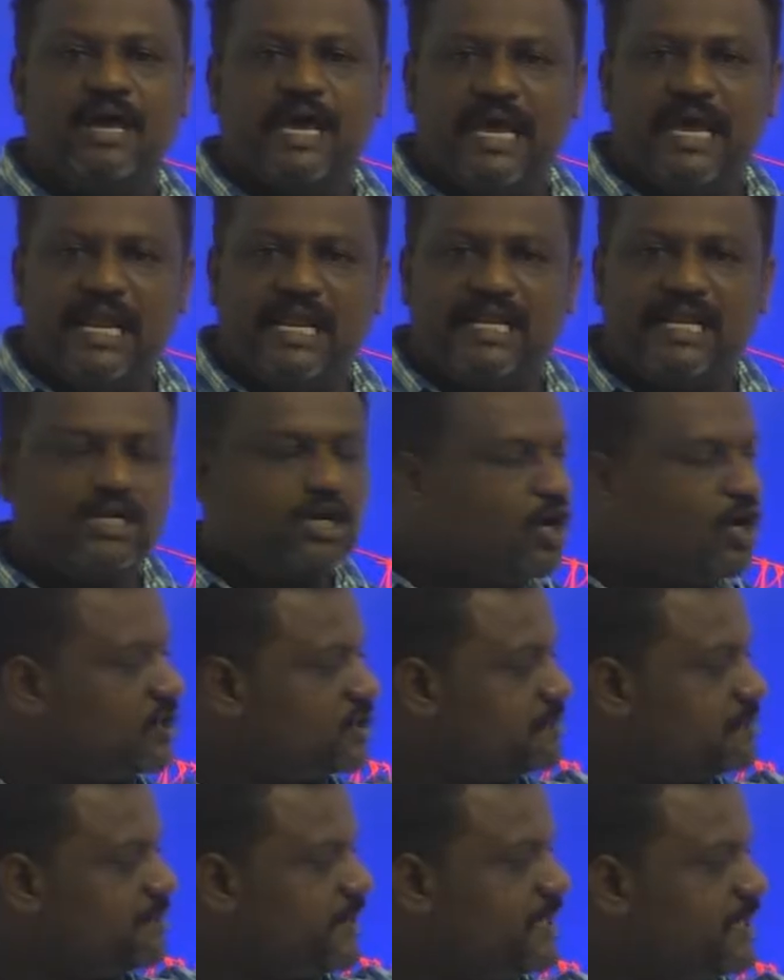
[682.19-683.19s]
L call
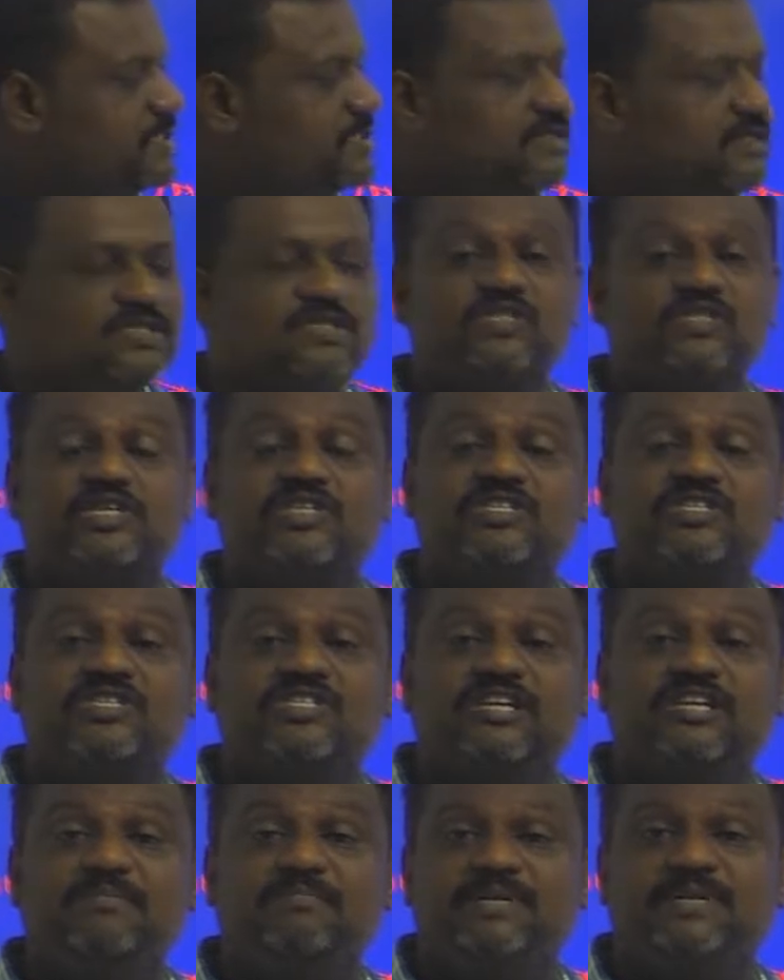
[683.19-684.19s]
space
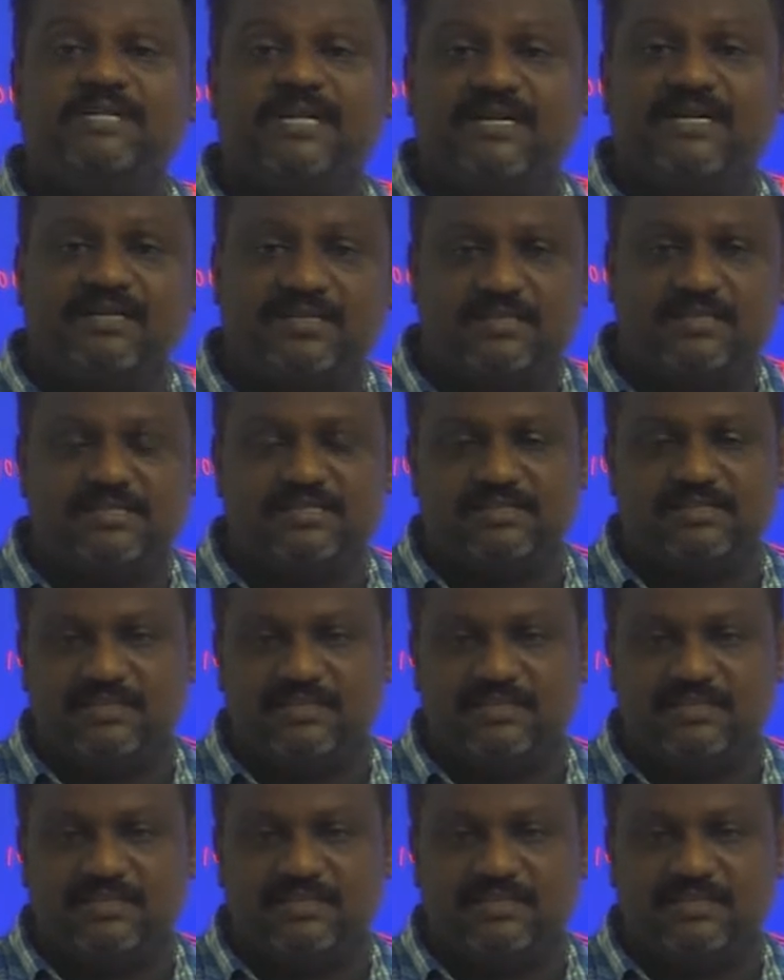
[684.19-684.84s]
16-bit address.